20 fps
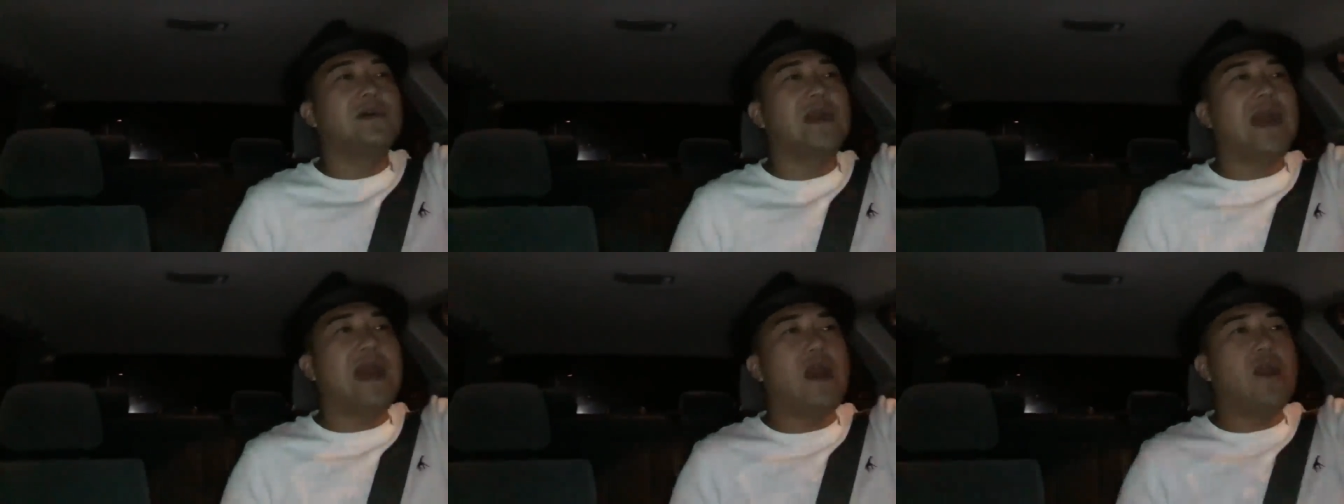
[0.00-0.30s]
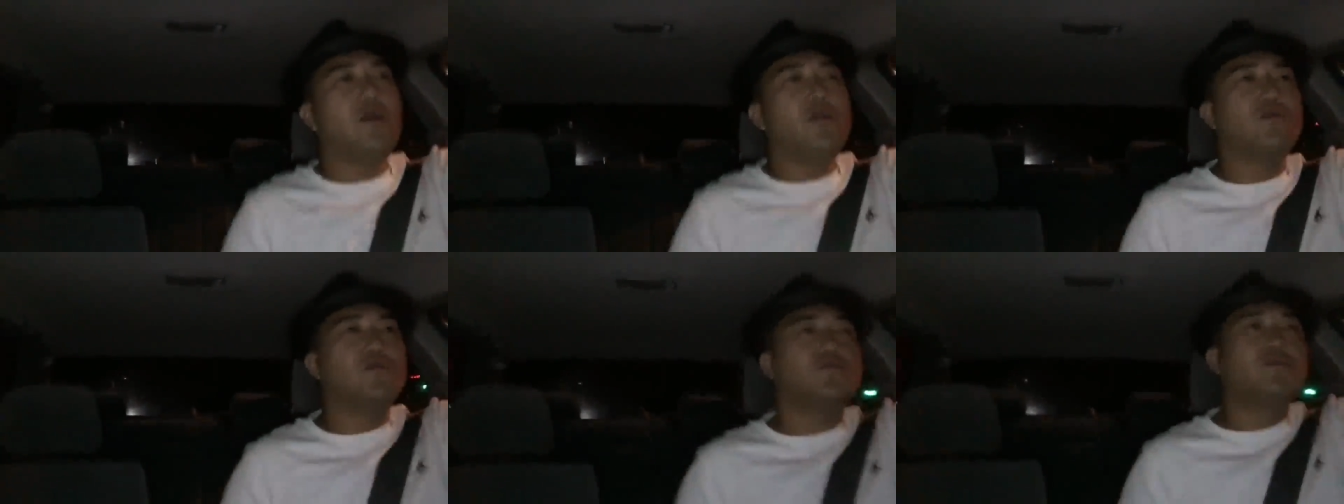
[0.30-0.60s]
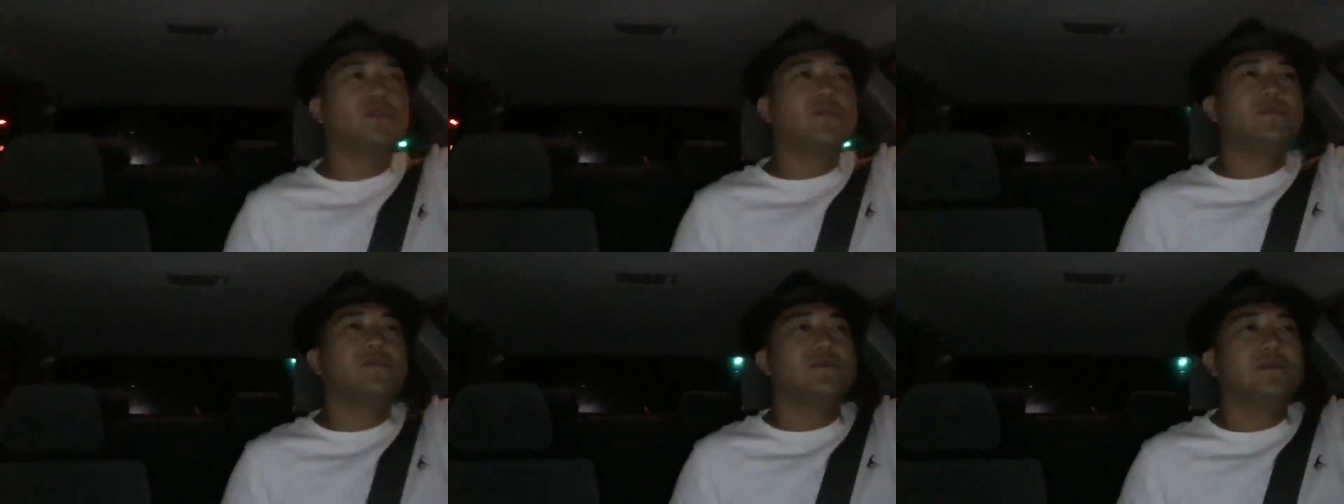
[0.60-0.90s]
How
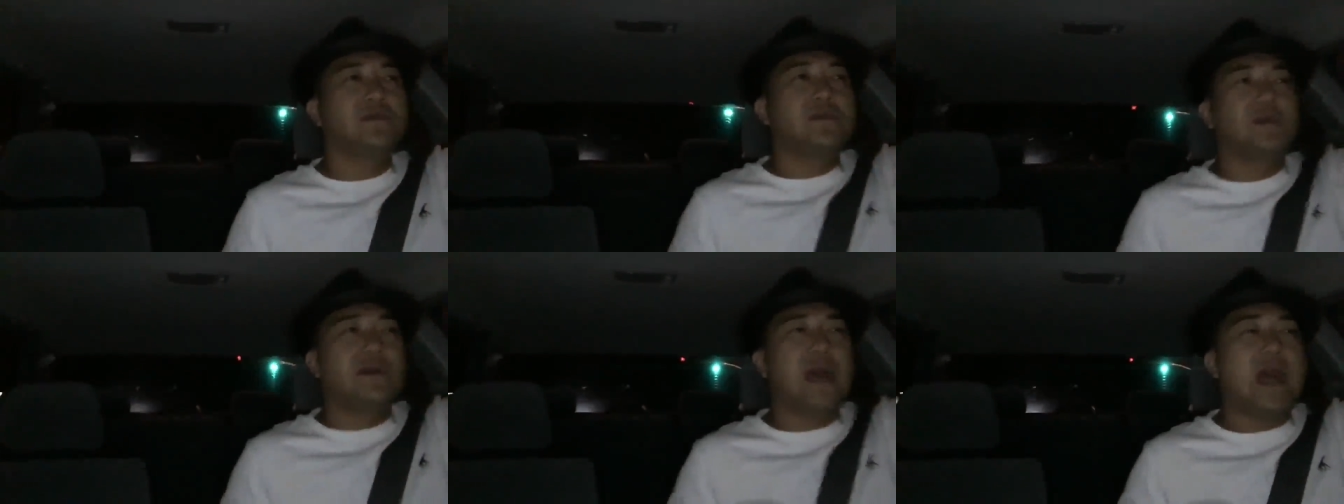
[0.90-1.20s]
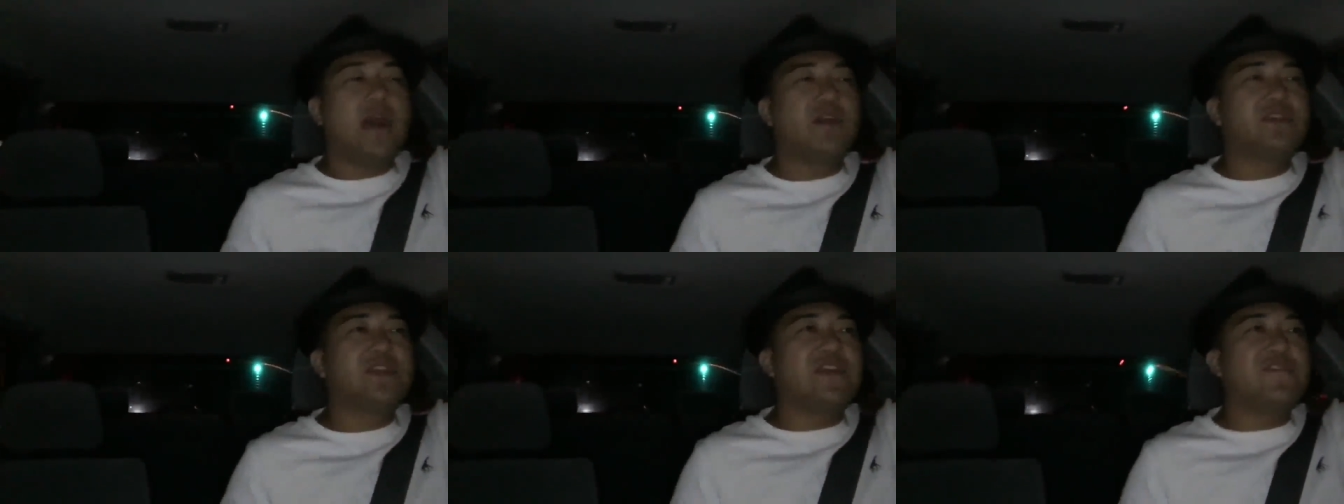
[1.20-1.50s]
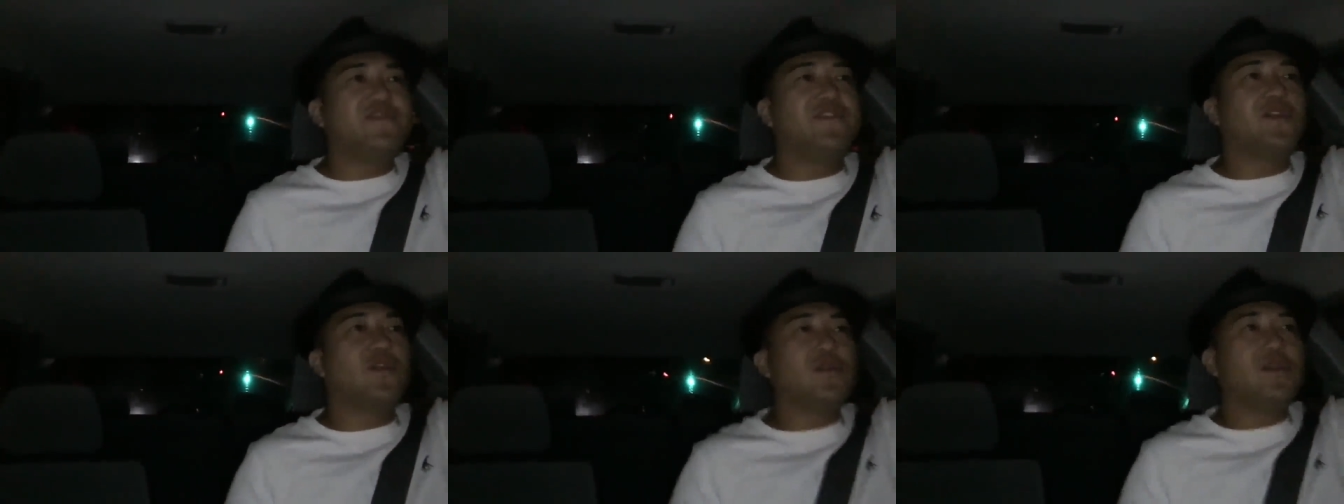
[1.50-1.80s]
how
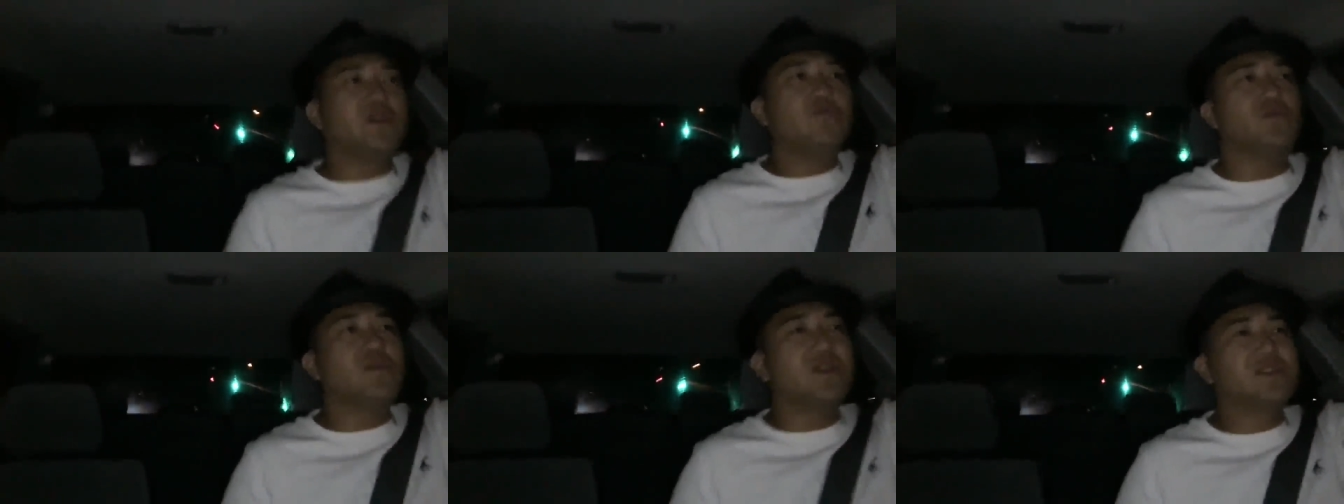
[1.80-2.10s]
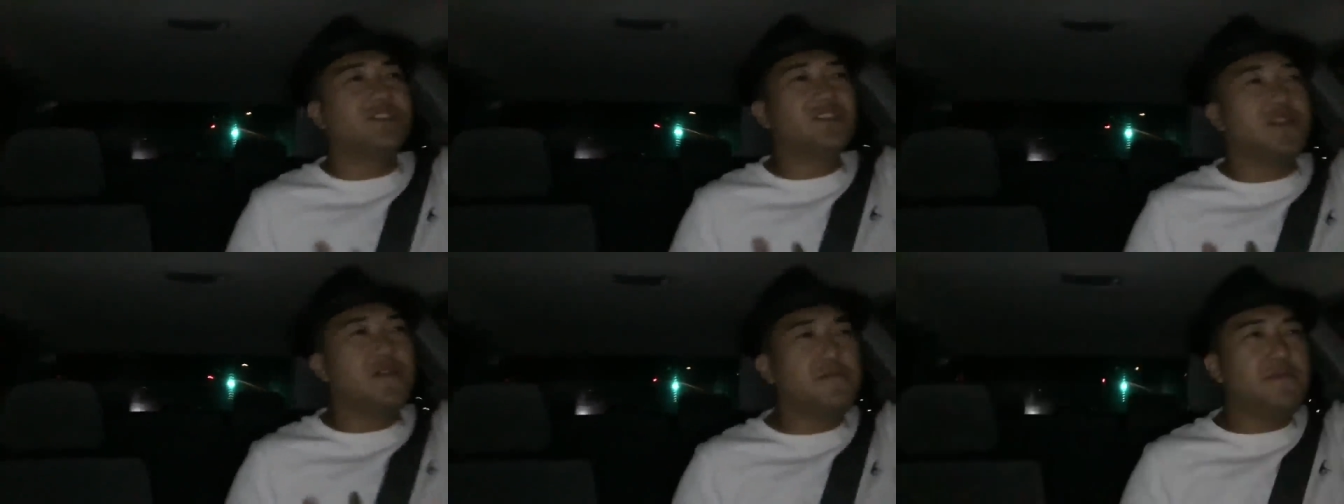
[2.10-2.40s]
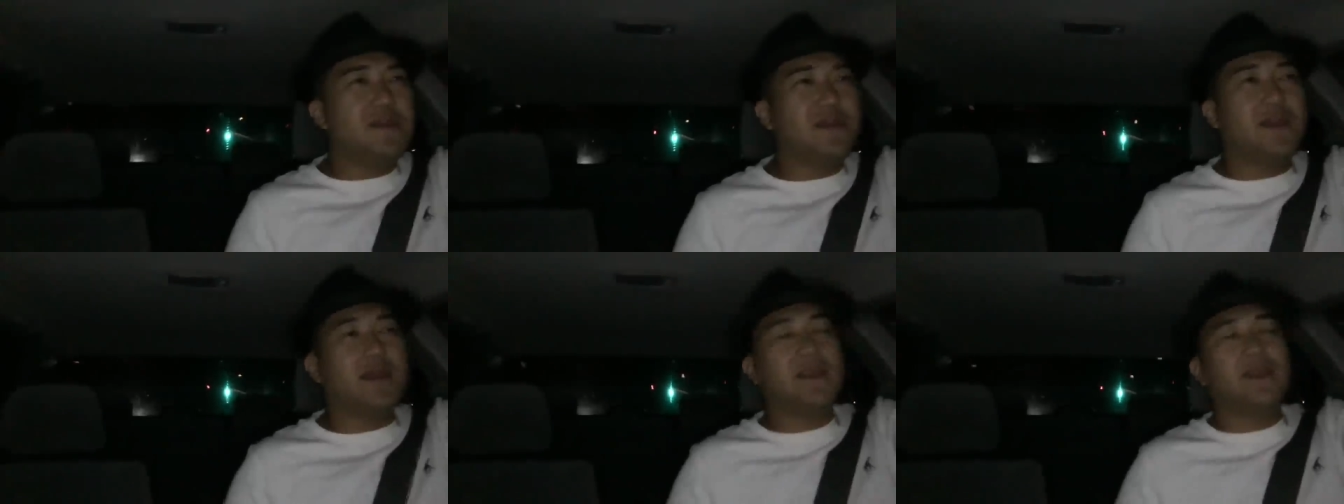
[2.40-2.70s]
difficult it was in the
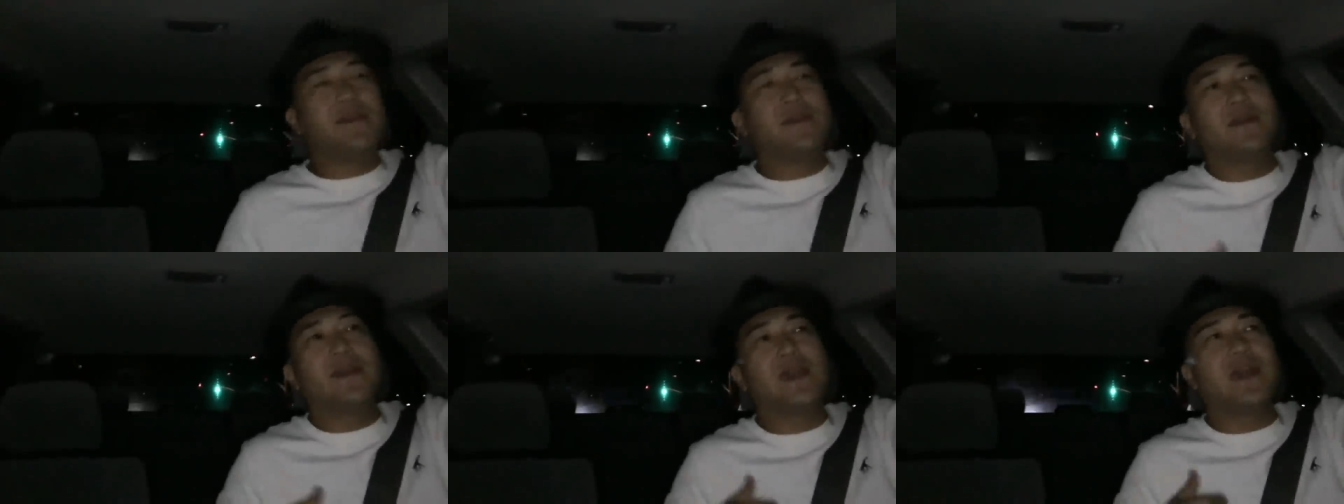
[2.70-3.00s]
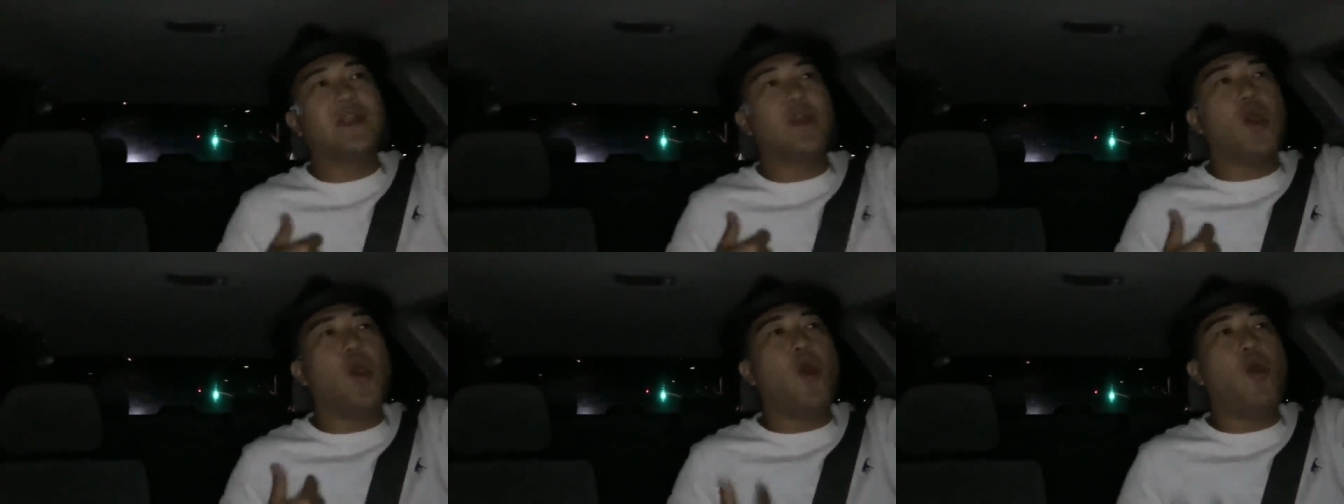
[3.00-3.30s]
beginning to get